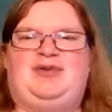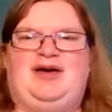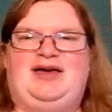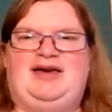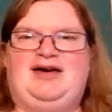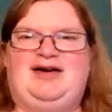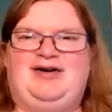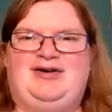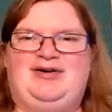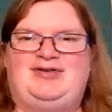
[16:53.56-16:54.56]

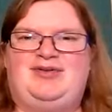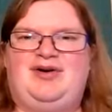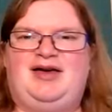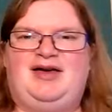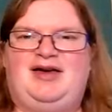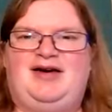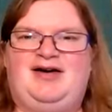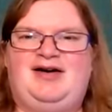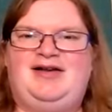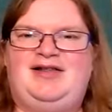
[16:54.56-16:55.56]
Twinkle,
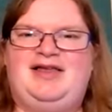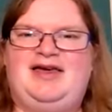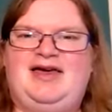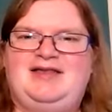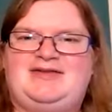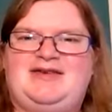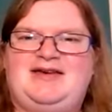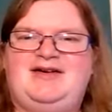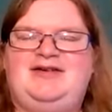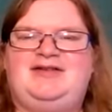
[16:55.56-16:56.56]
twinkle,
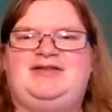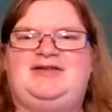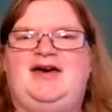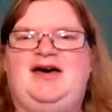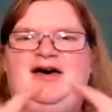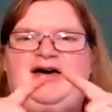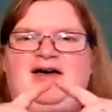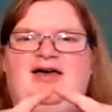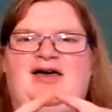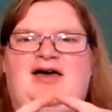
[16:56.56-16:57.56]
little
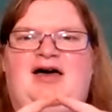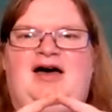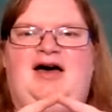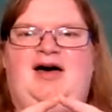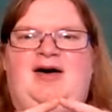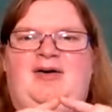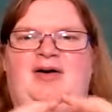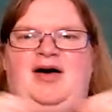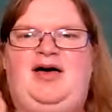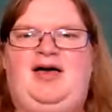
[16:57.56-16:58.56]
star,
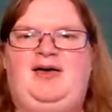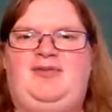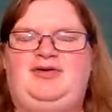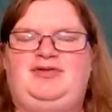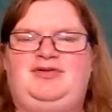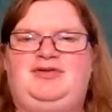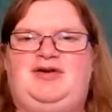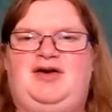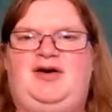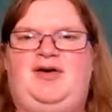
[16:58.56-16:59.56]
how I
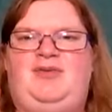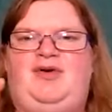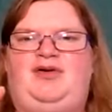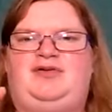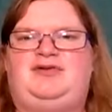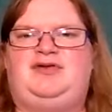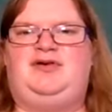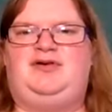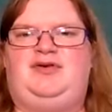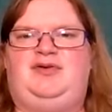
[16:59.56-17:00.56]
wonder what
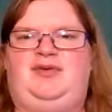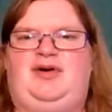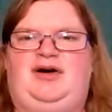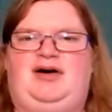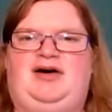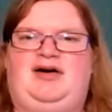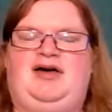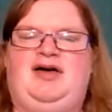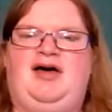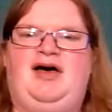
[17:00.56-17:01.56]
you
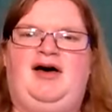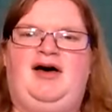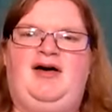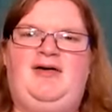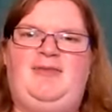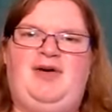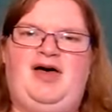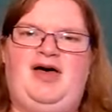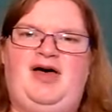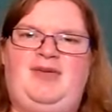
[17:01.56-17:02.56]
are. Up
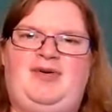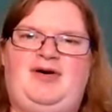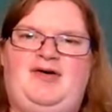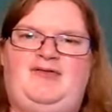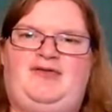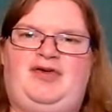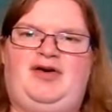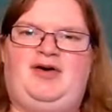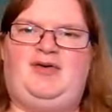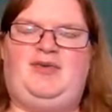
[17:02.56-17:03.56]
above
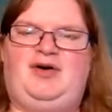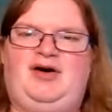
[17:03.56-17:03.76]
the